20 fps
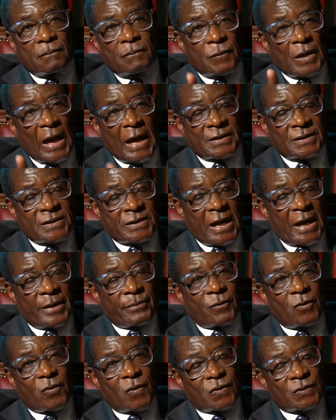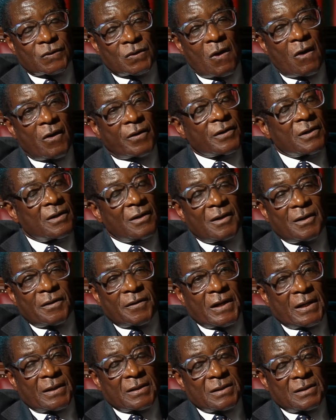as time goes on
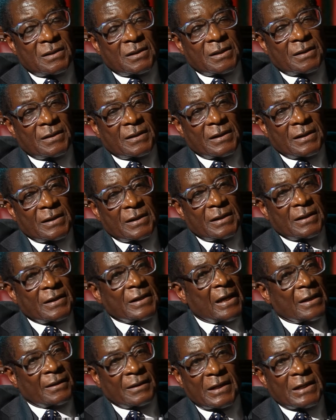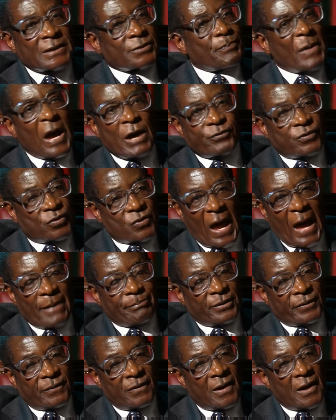that's bound to
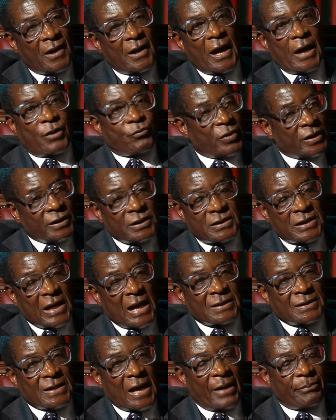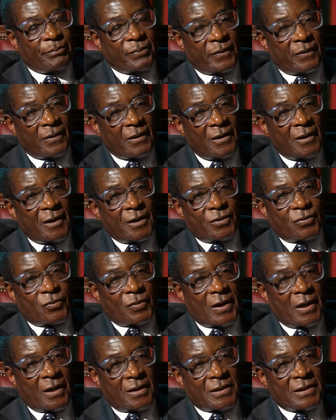happen. And when it does happen, you
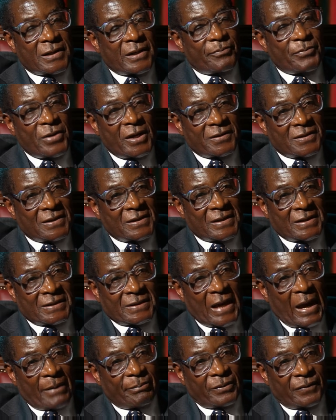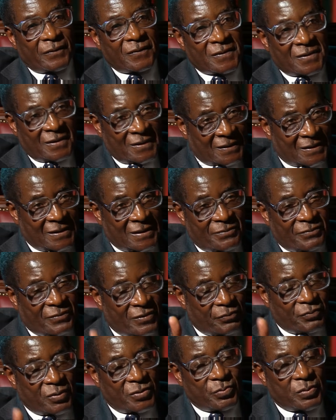can't lament it has happened. It's the
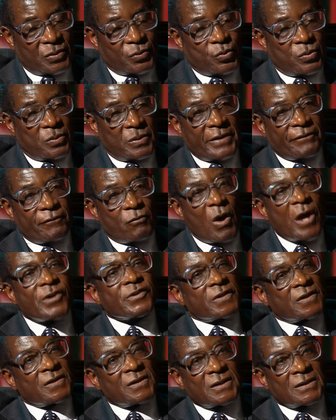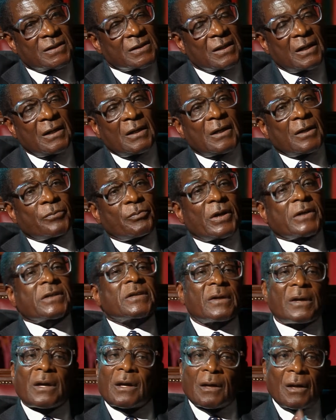people who have wanted it. But
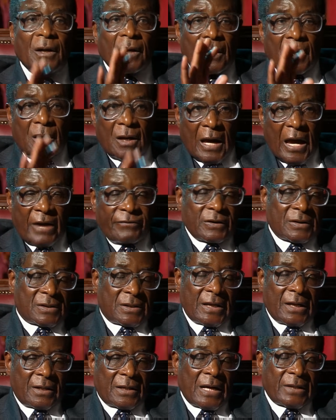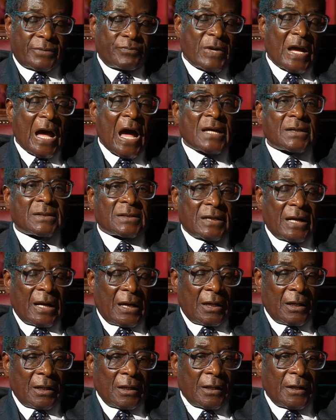having said that, may I say,
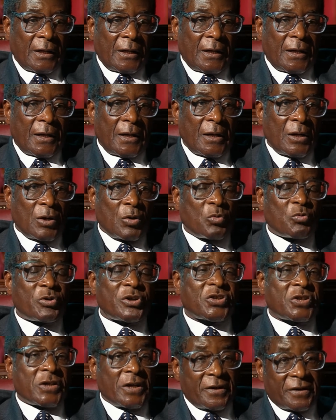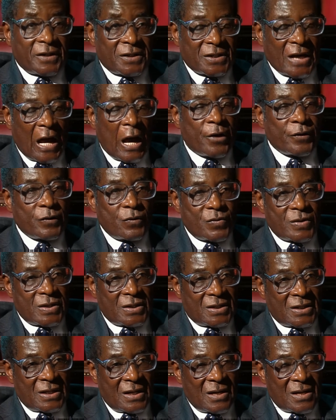we cherish our
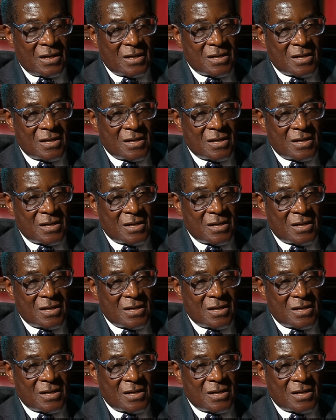unity,